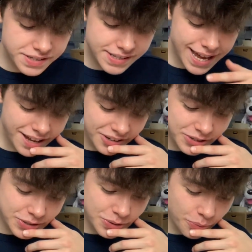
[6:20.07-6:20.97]

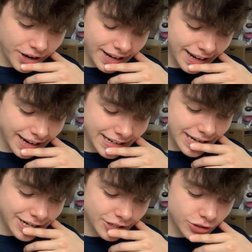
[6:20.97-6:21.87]
six, we
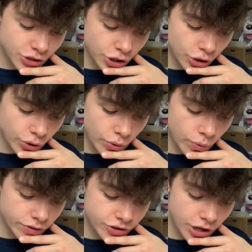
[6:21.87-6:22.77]
needed
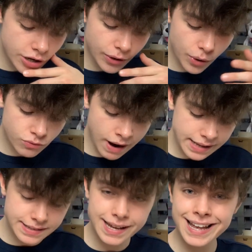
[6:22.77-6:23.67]
to turn a
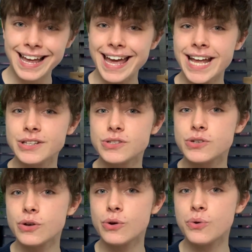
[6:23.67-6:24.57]
quadratic
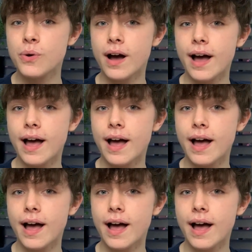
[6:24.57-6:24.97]
into